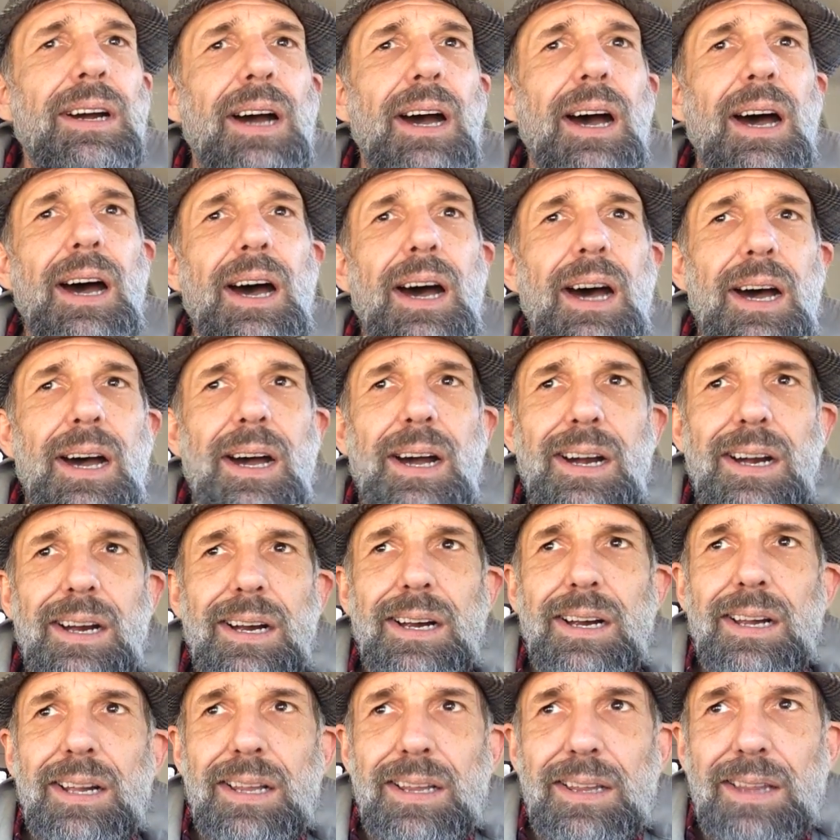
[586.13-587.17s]

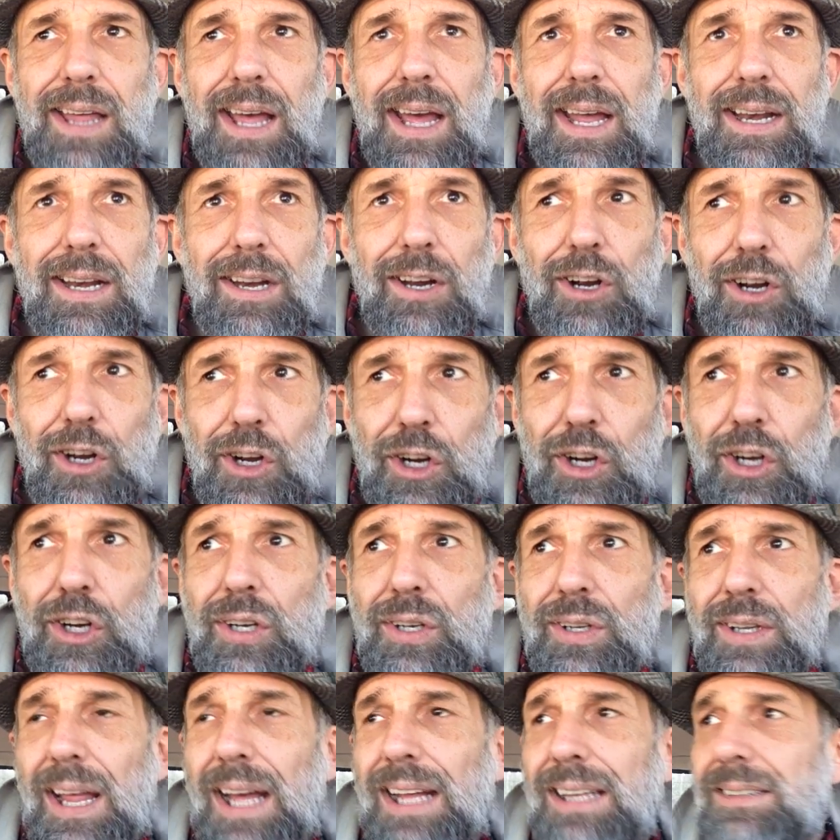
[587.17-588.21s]
that
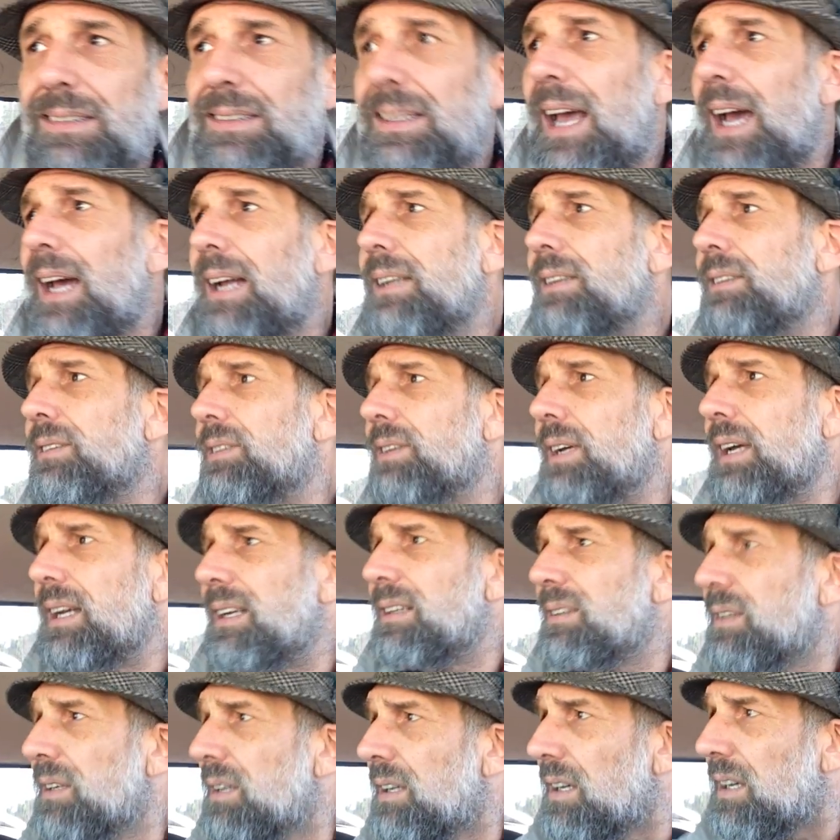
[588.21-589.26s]
earn that status
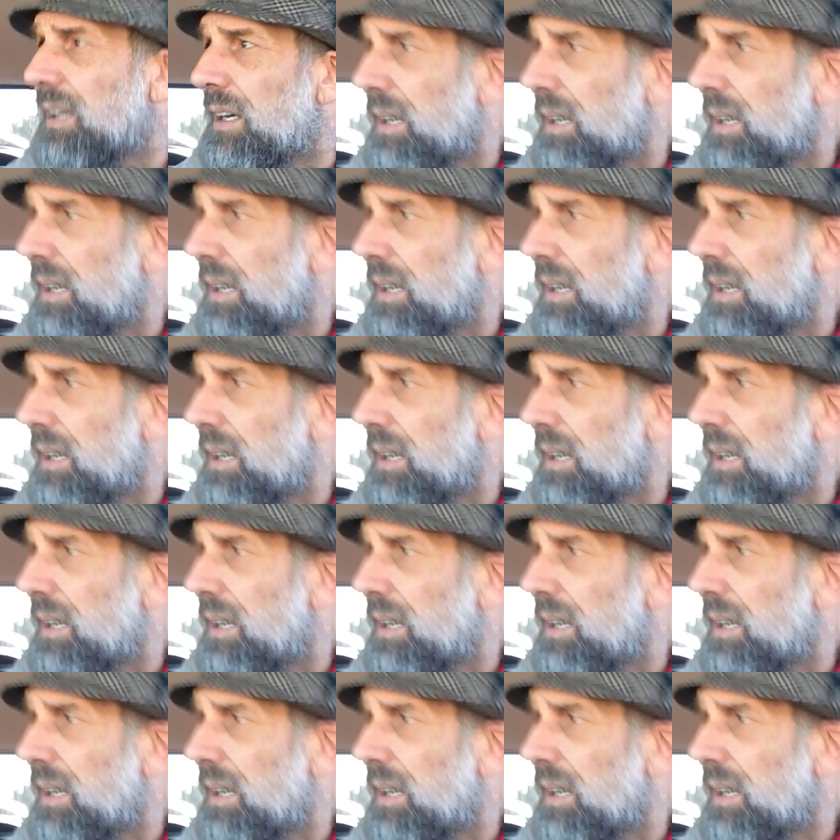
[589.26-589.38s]
change.